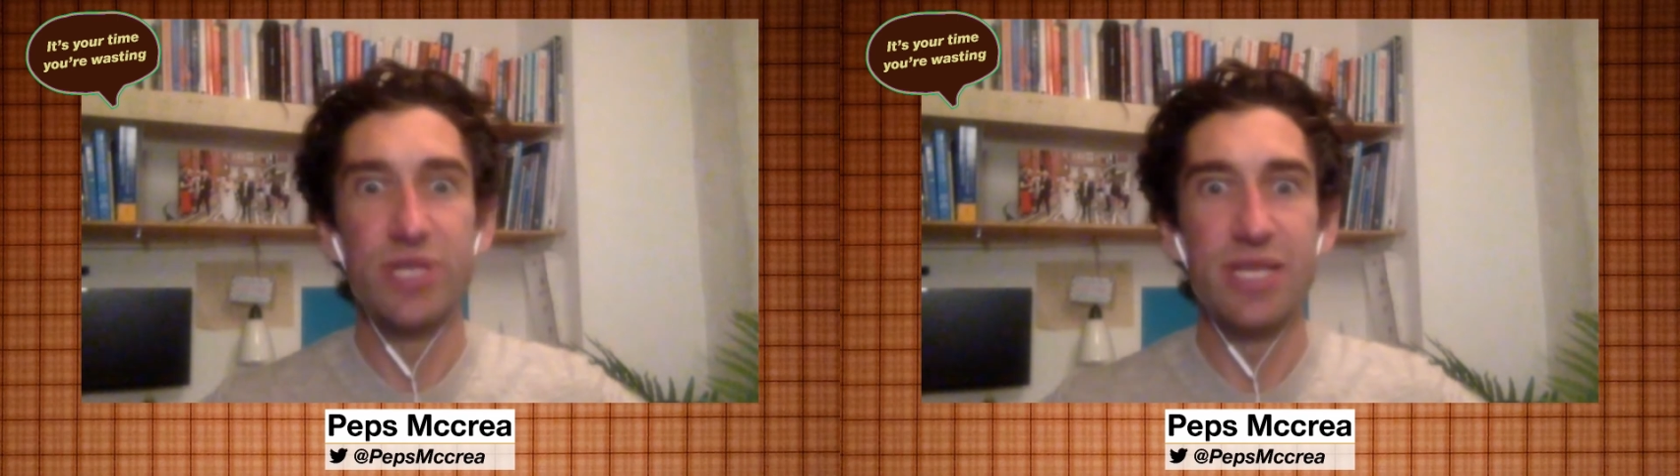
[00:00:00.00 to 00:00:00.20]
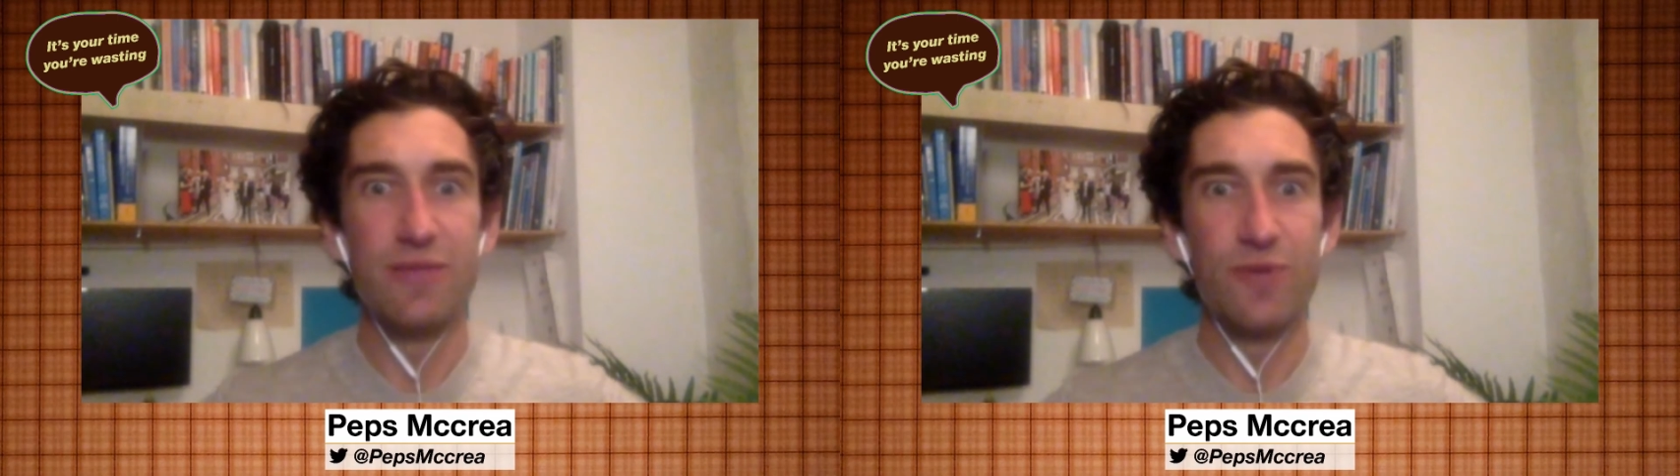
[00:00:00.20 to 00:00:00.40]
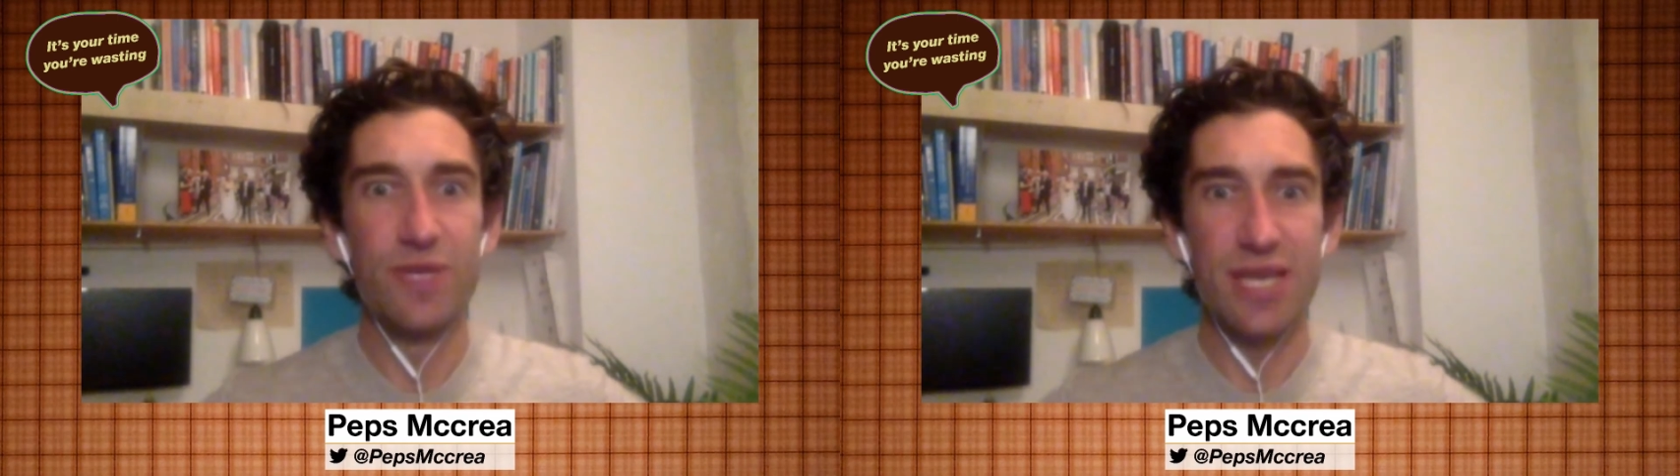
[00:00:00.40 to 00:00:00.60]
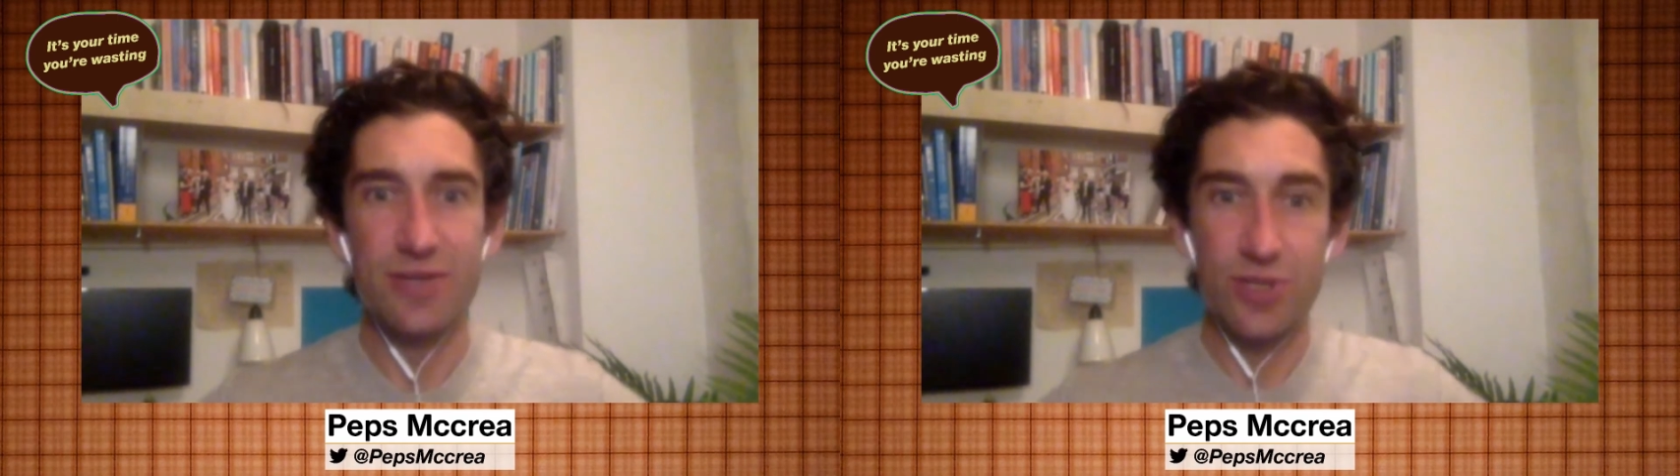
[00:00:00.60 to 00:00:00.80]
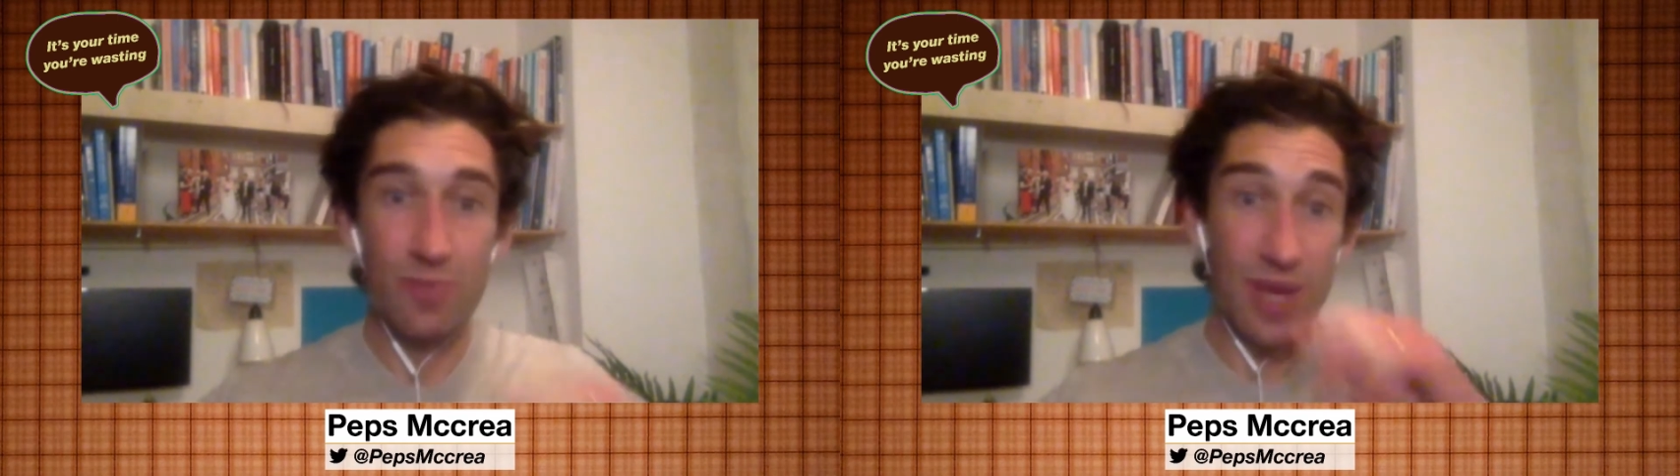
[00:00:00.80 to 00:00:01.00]
If we kind
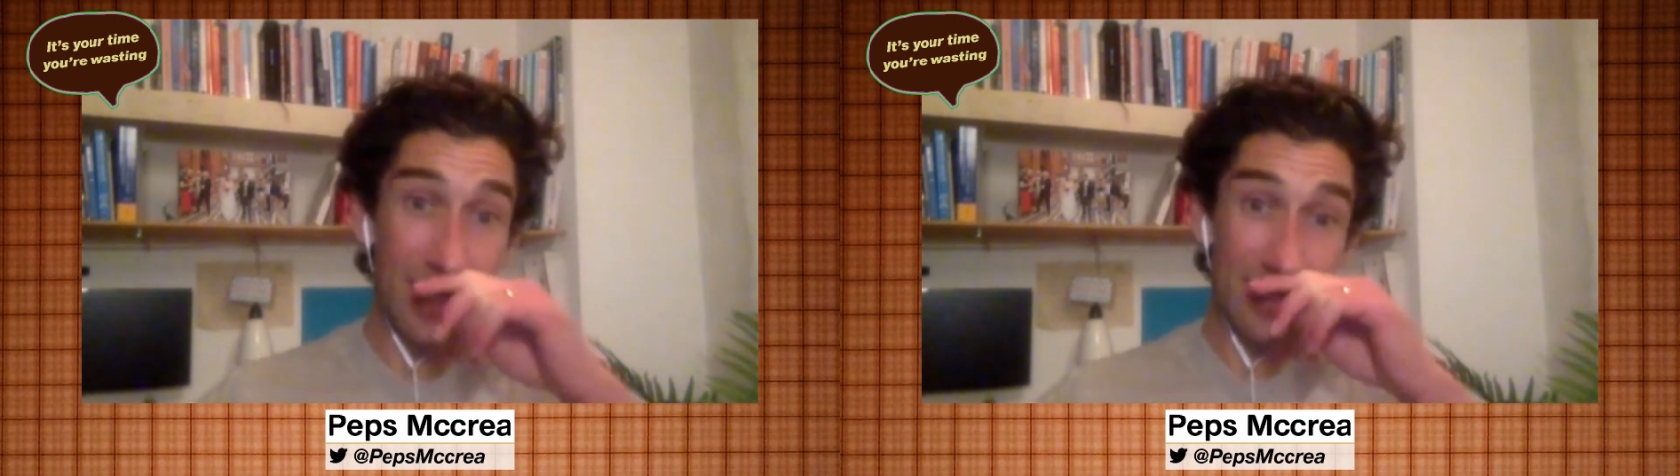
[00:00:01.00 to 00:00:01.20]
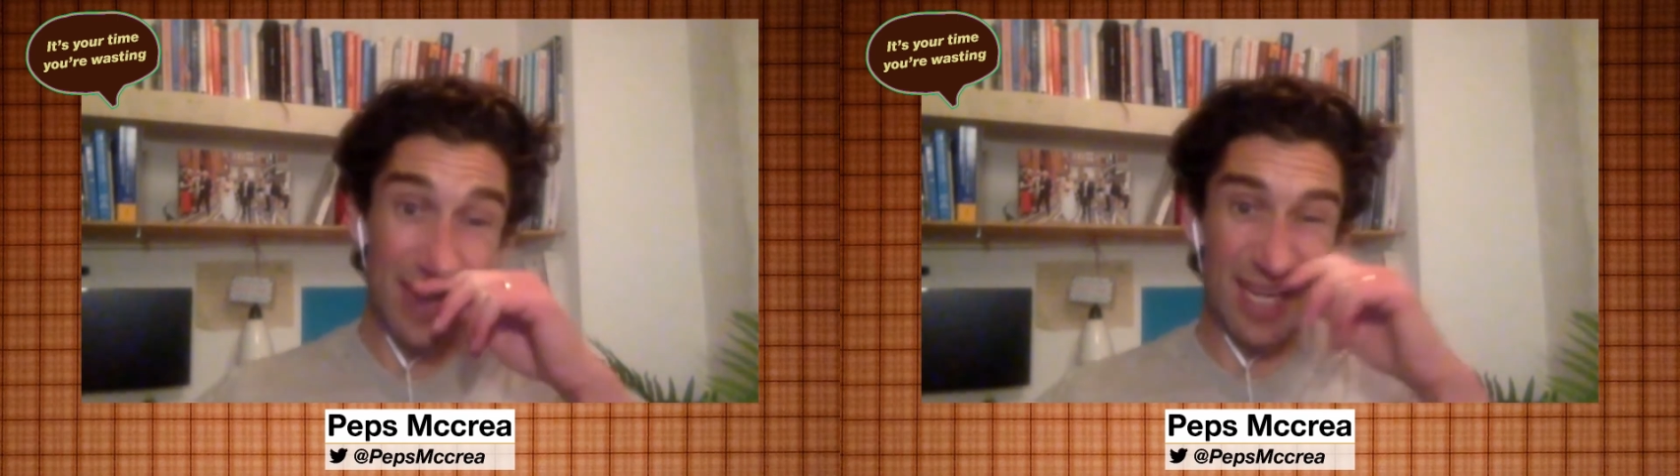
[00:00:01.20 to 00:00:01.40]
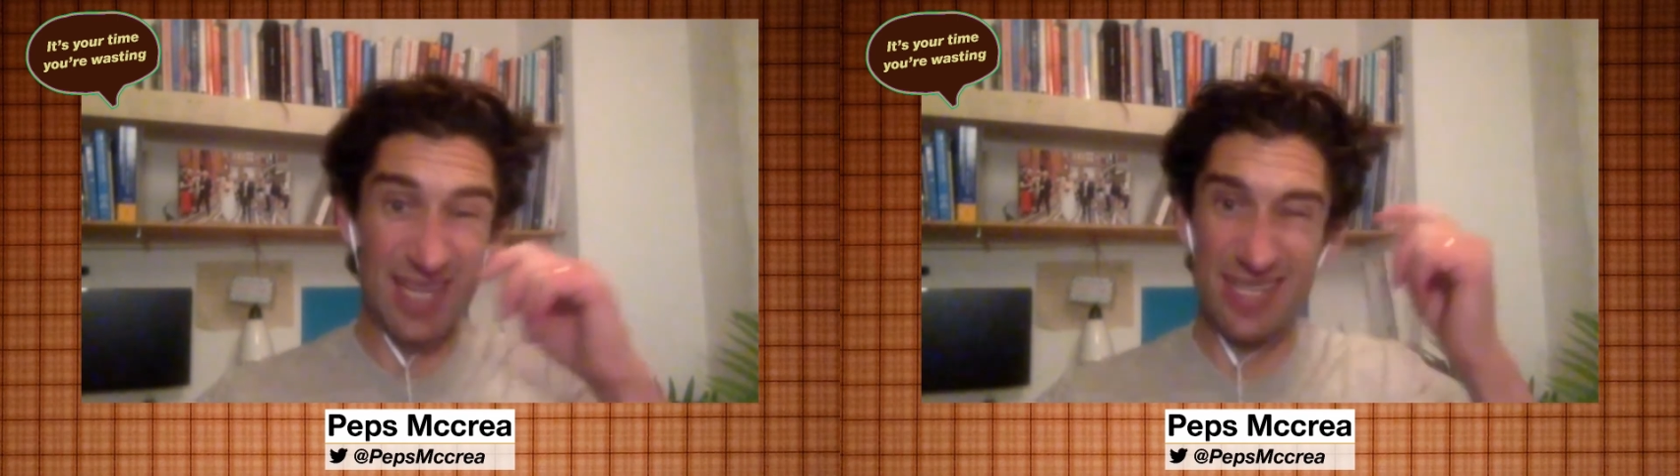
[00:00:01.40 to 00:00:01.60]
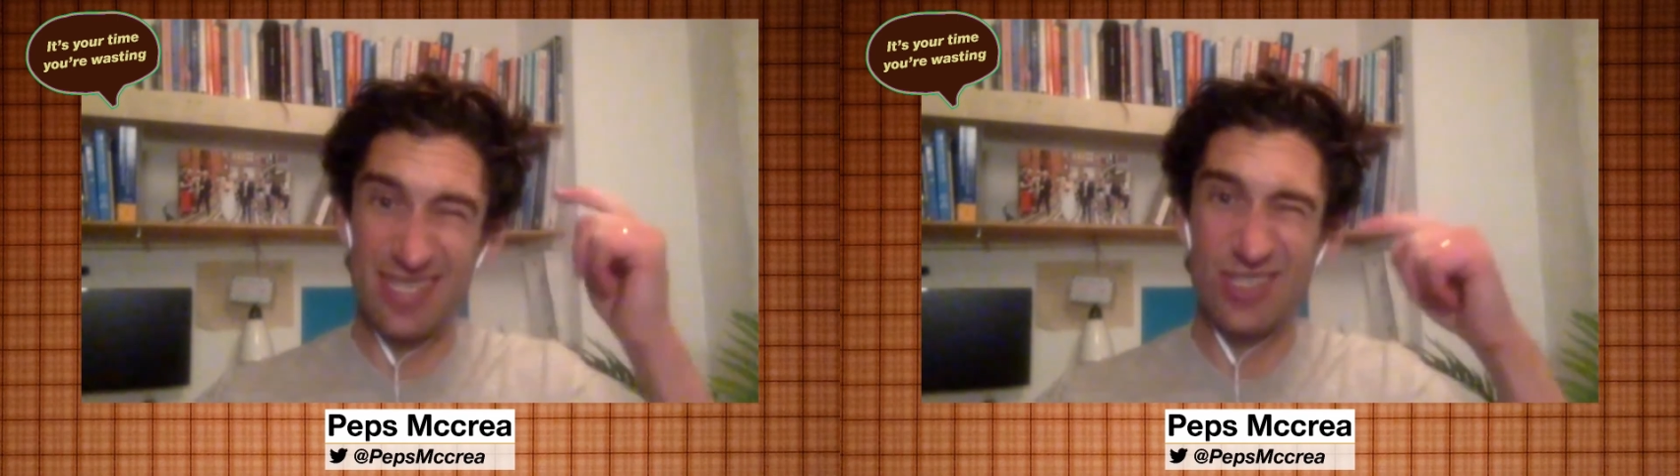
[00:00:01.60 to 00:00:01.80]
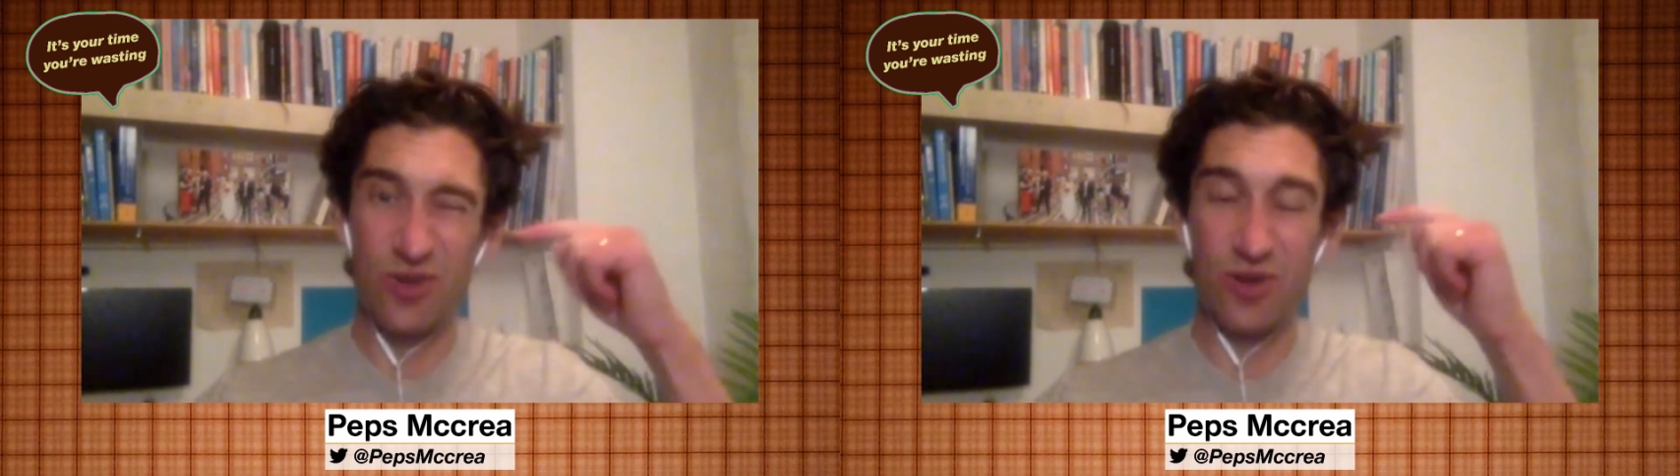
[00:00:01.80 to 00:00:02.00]
of jump back a second and
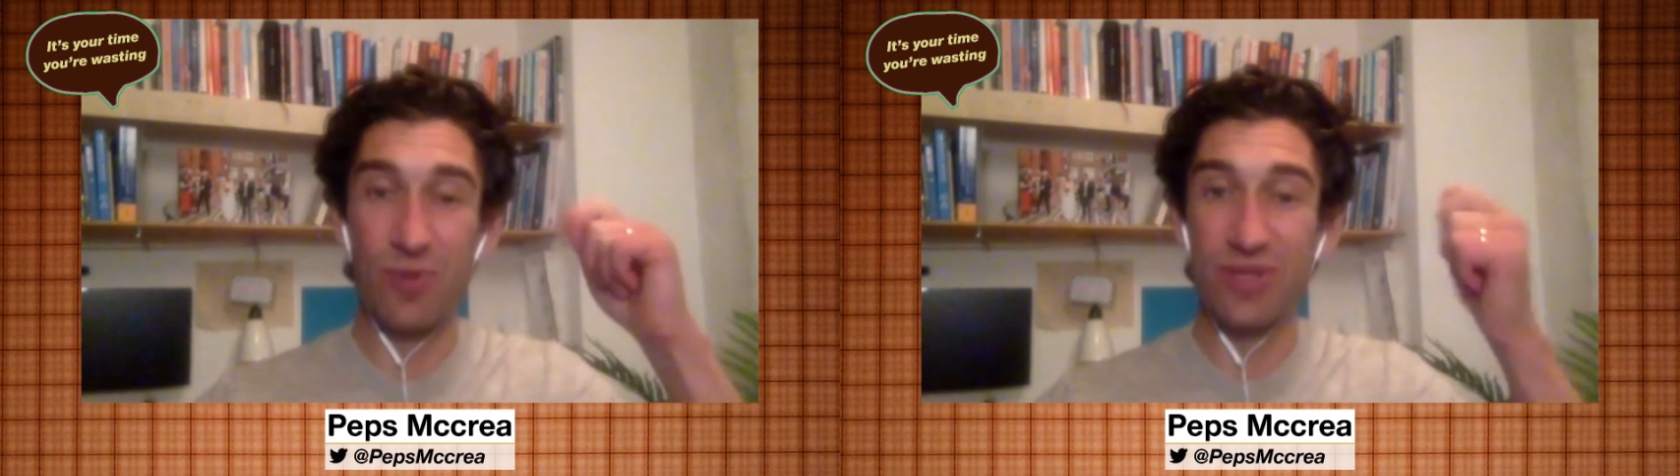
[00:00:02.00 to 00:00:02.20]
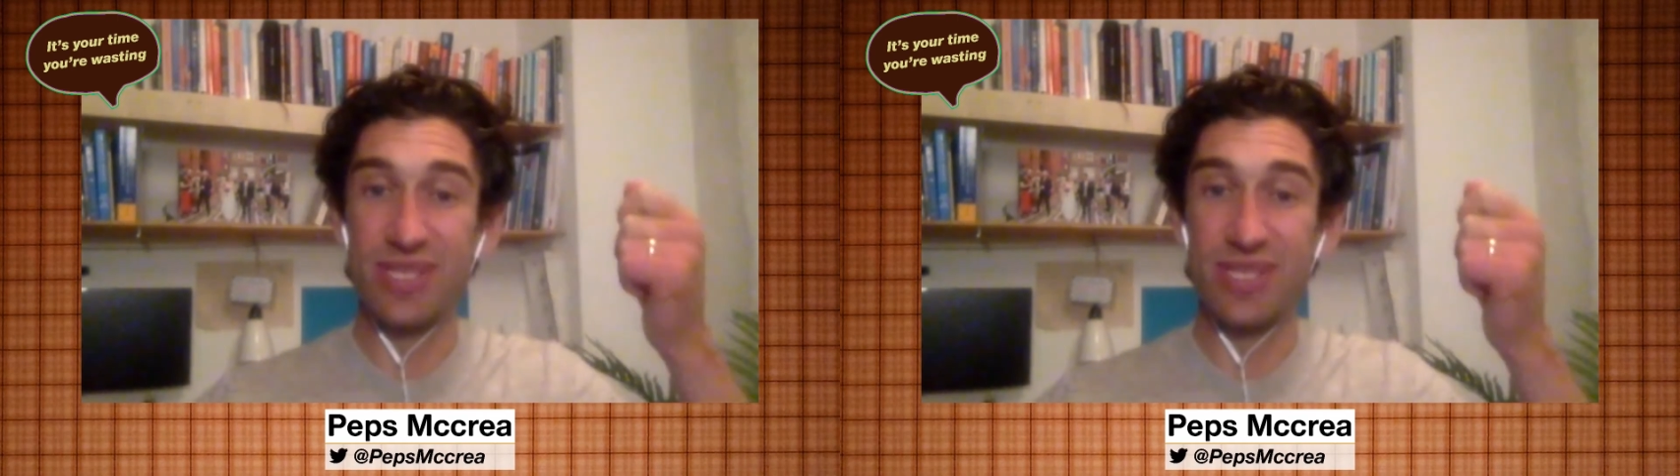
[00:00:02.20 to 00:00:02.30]
just talk about